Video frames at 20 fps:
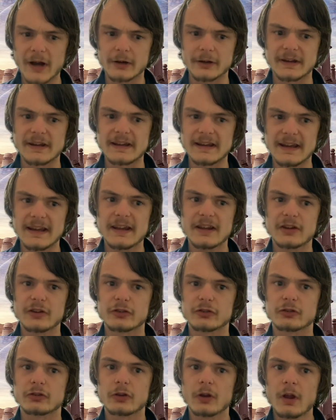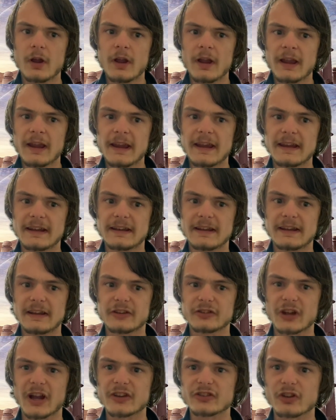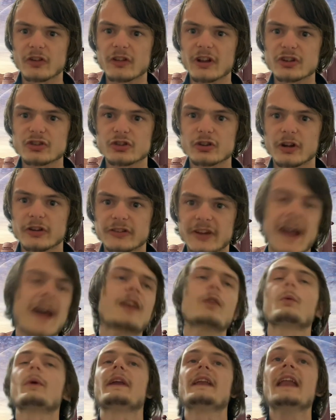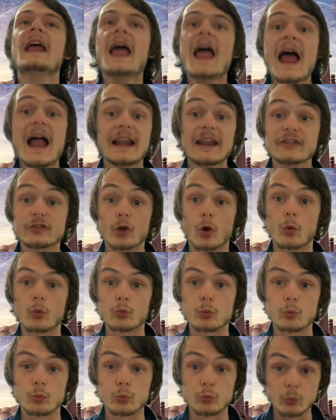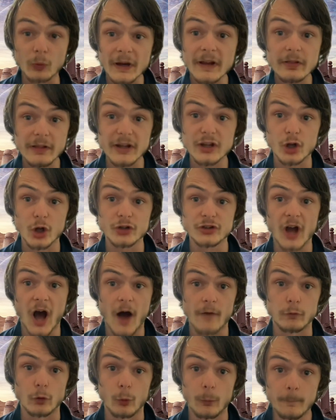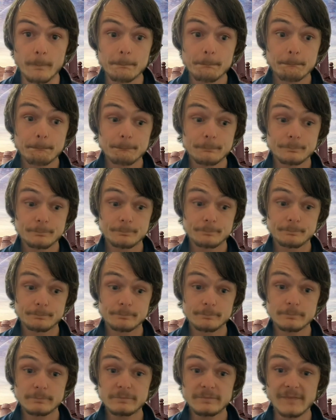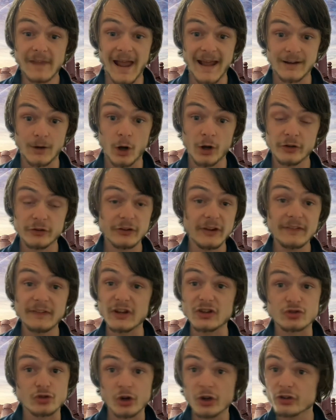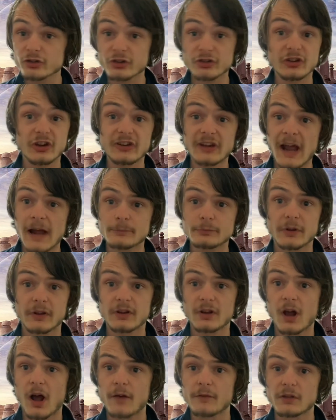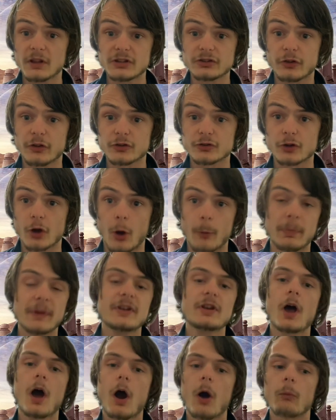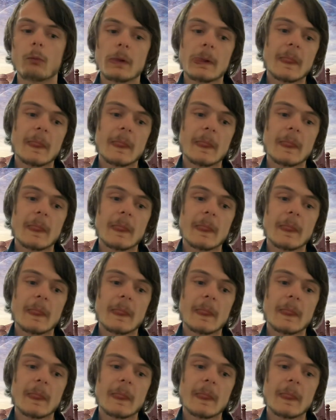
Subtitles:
he is in his isolation on Tatooine, and it's a really good novel. And honestly, they should have just adapted the novel into the show, but no.